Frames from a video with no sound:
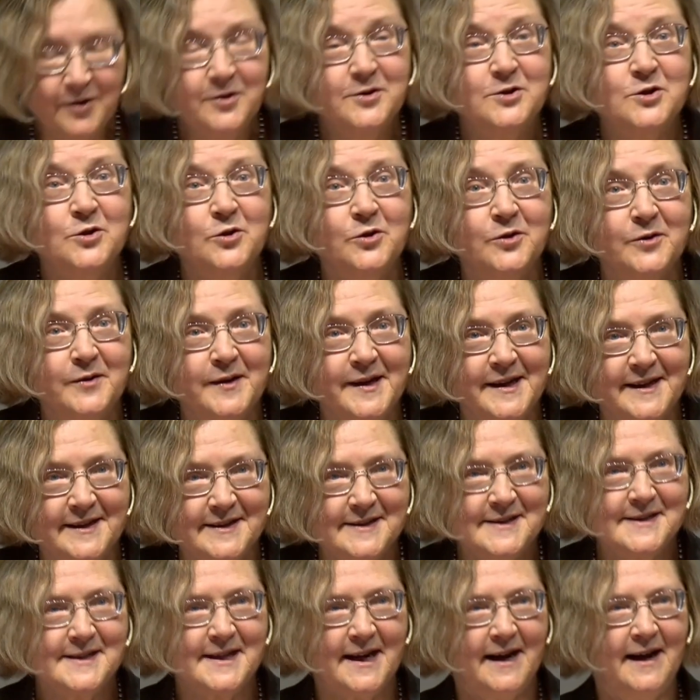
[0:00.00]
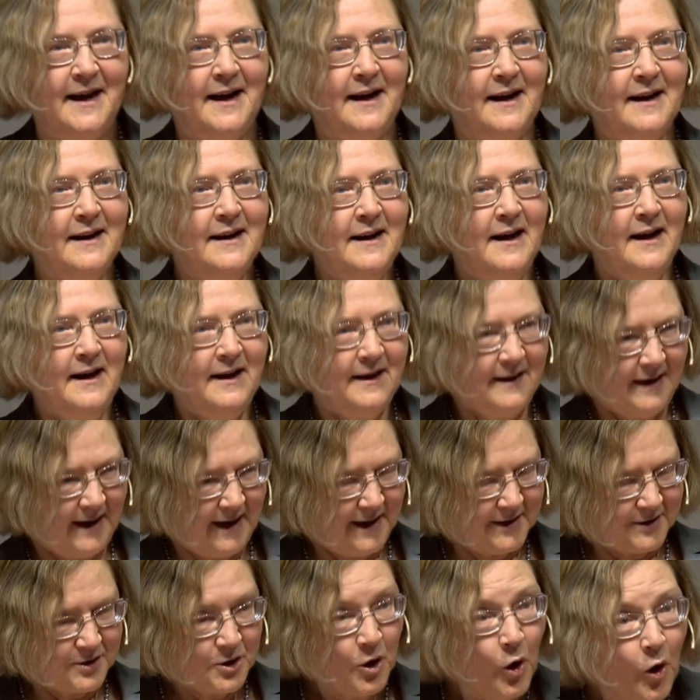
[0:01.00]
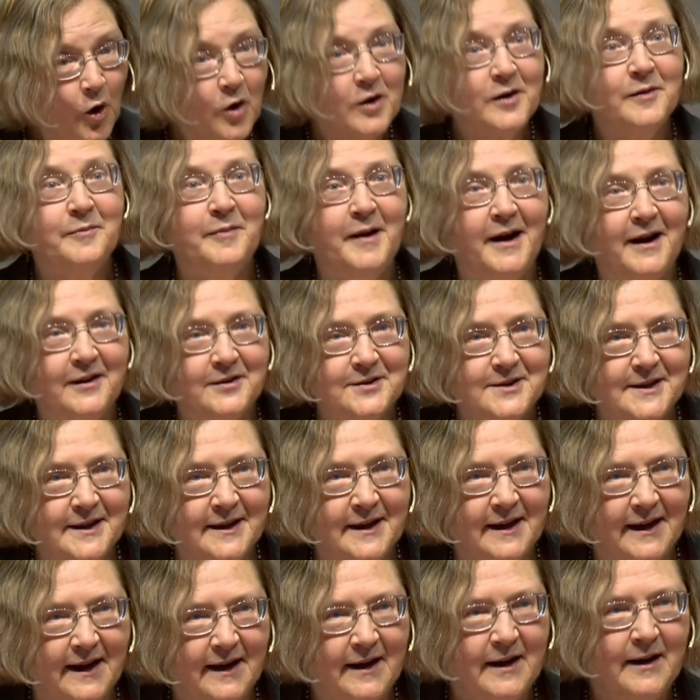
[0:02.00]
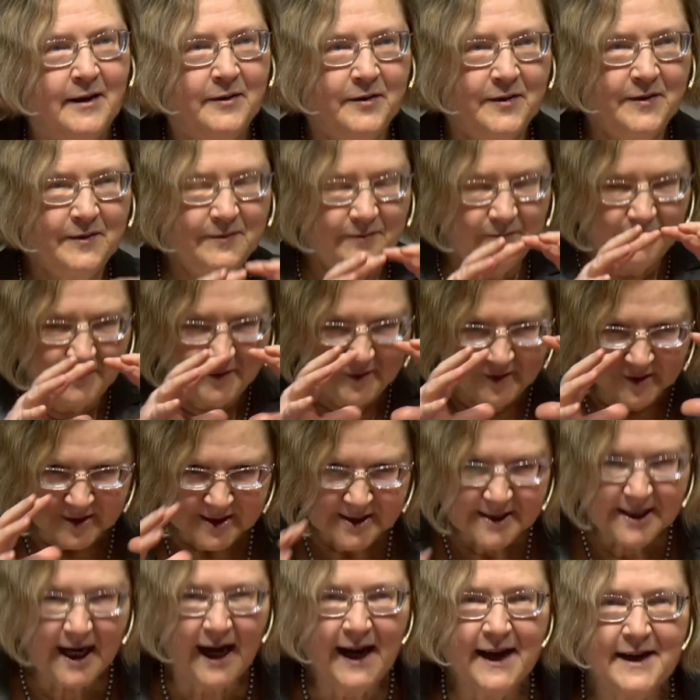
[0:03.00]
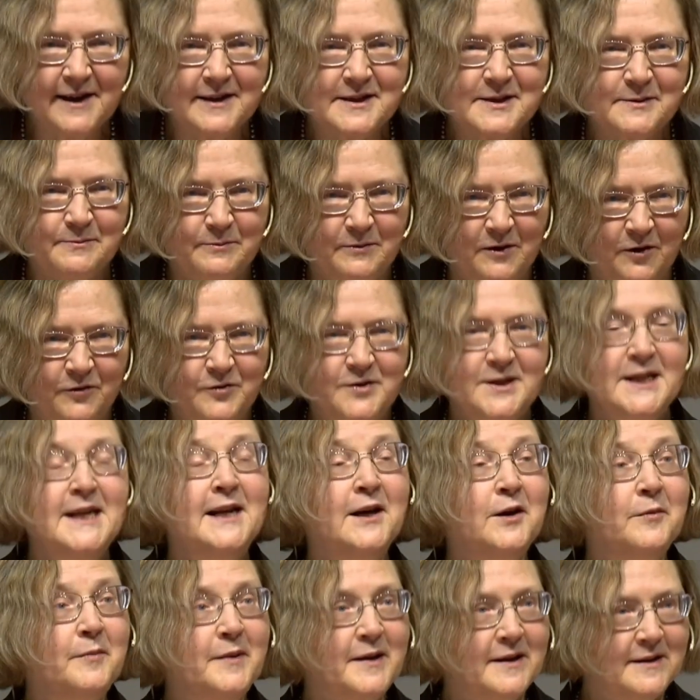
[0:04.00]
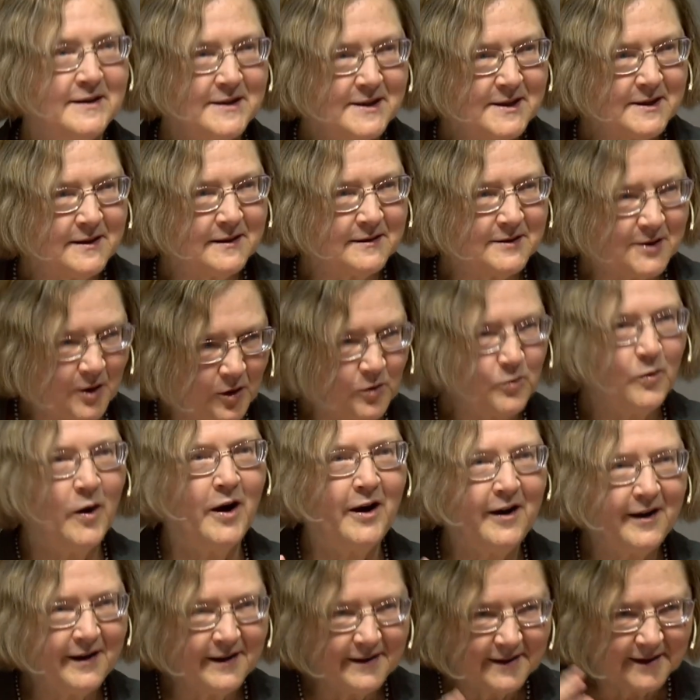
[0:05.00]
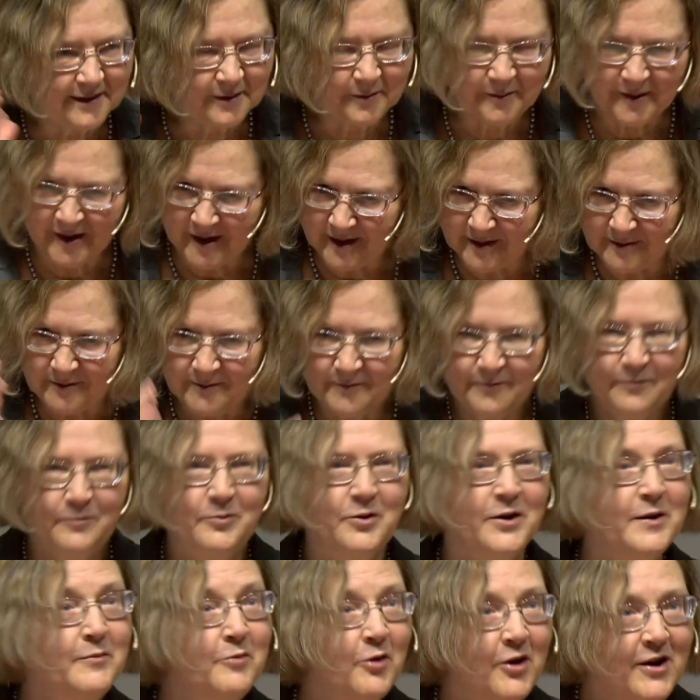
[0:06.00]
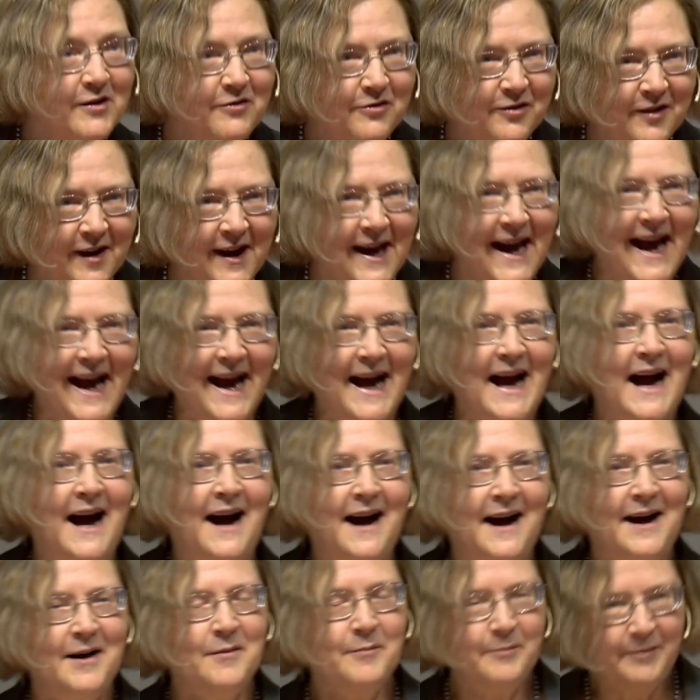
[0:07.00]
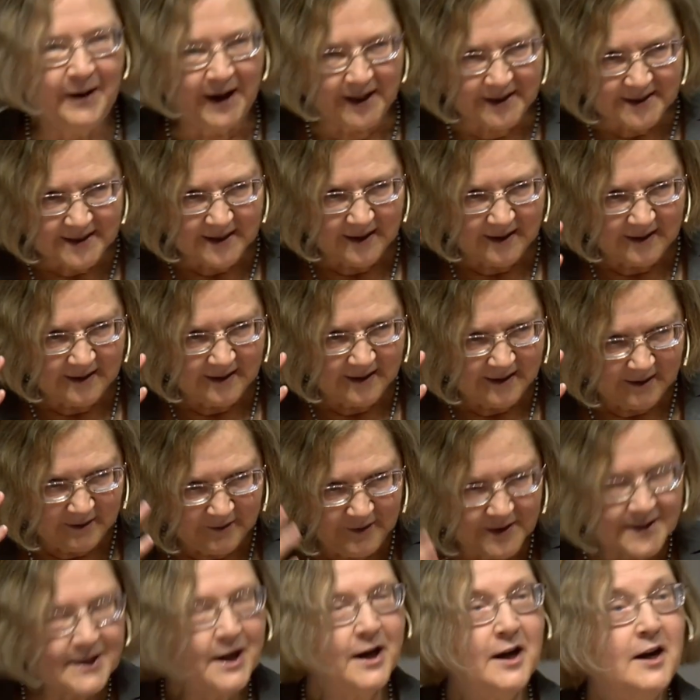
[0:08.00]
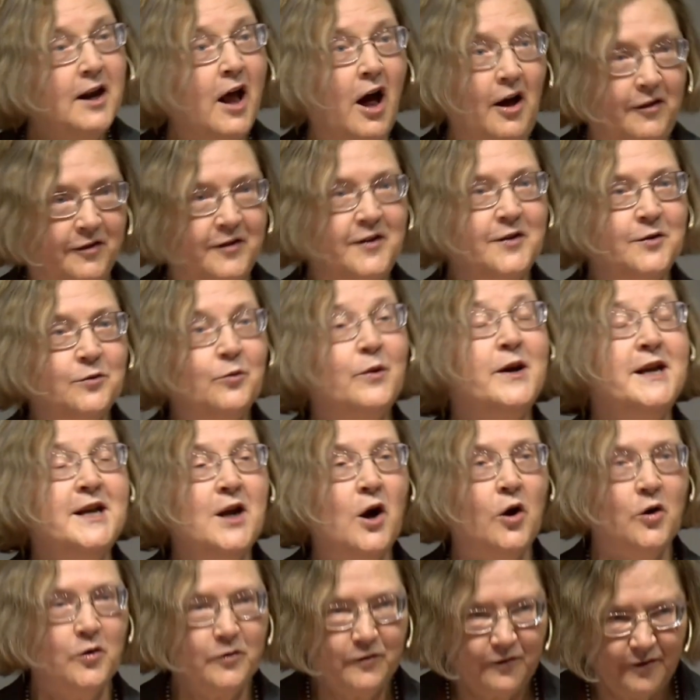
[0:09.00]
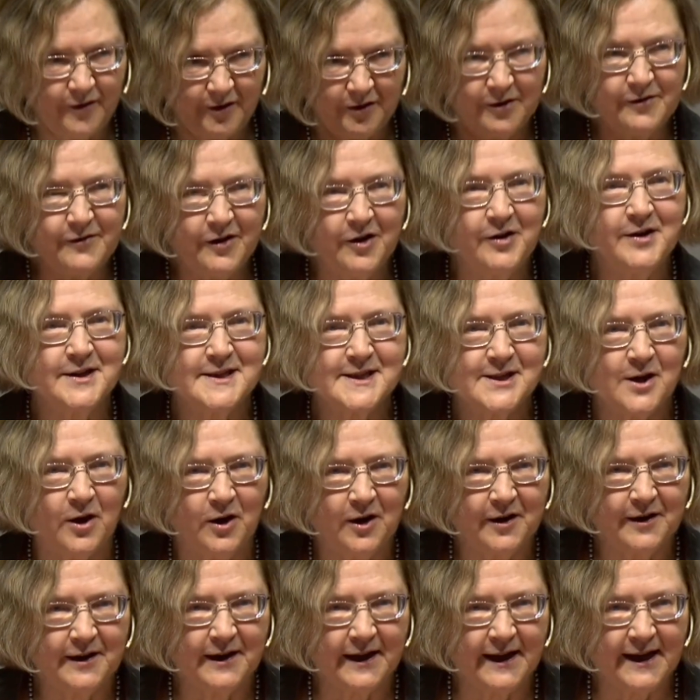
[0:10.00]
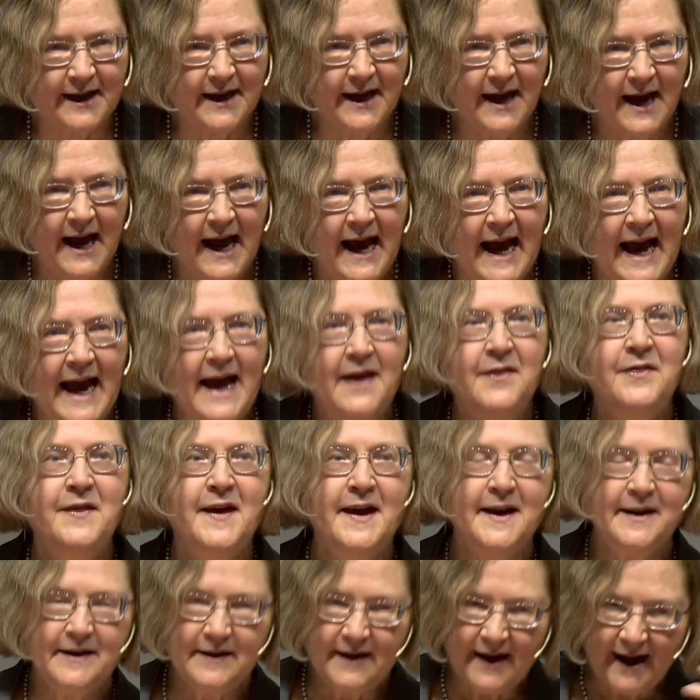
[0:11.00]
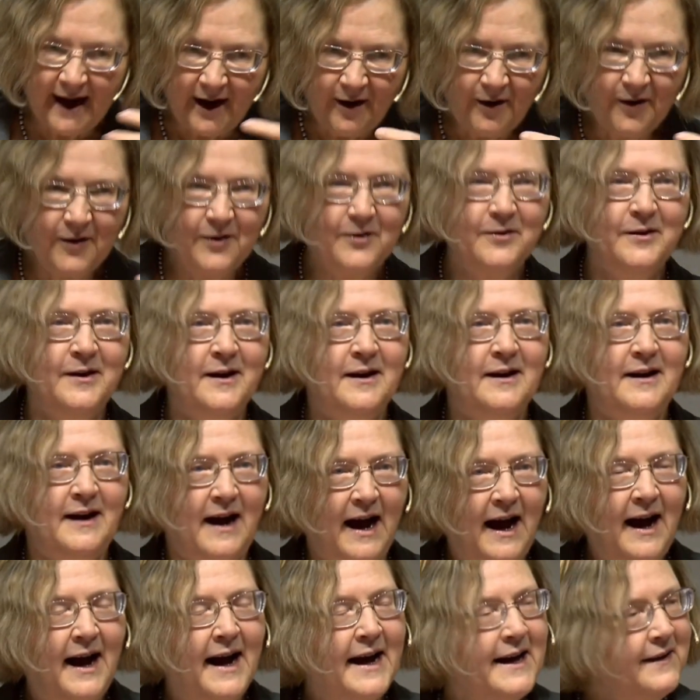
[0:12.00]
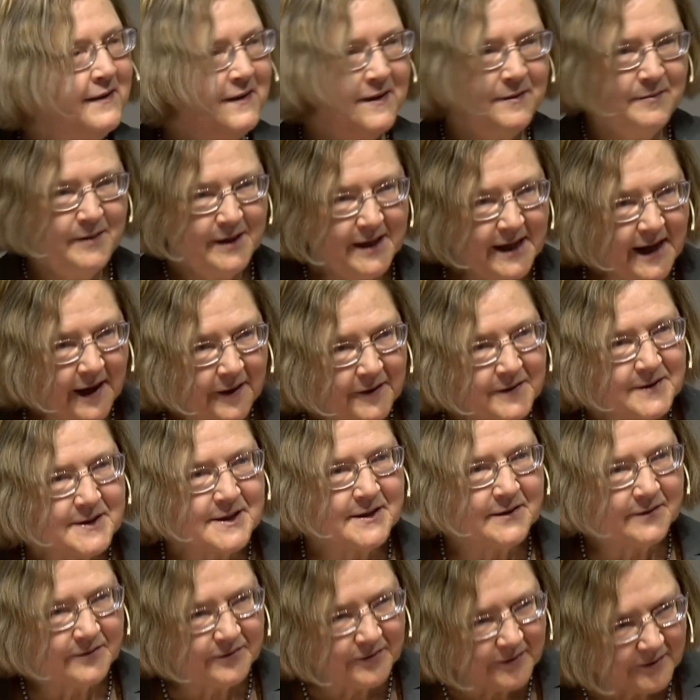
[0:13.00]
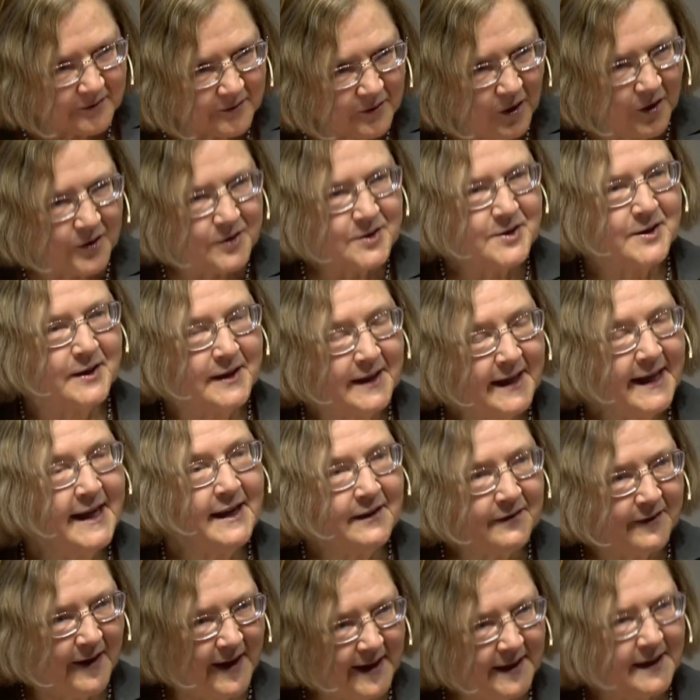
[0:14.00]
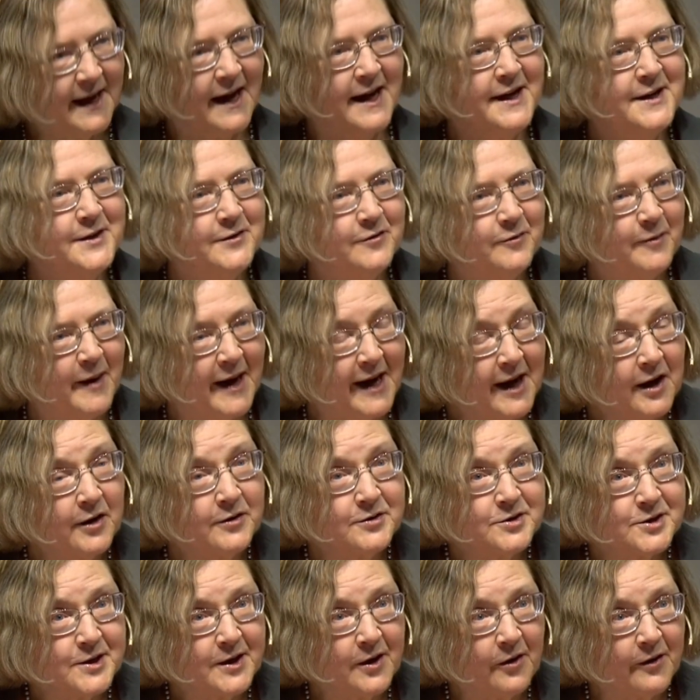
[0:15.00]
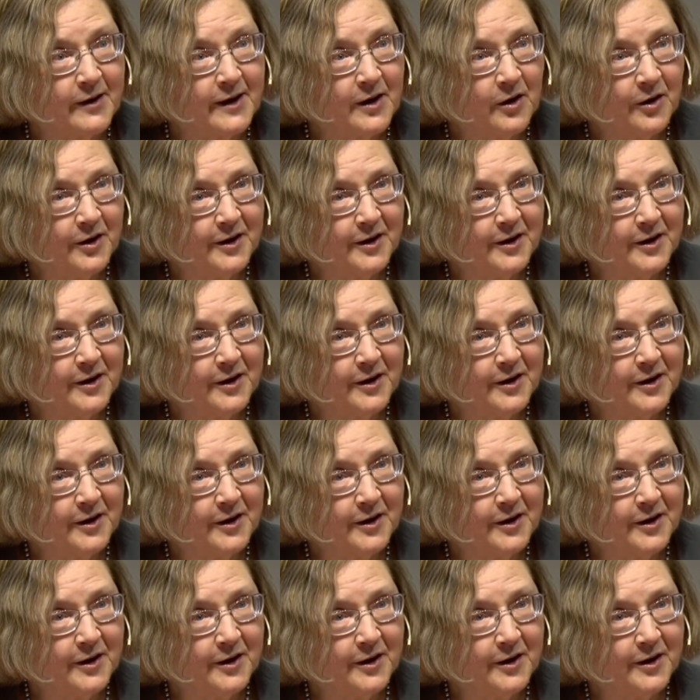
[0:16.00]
going to do is talk about the science of telomeres, and don't worry, it'll be pretty brief, but there's a lot that we know very, very solidly. And then how I and then many others have got to link that kind of biology going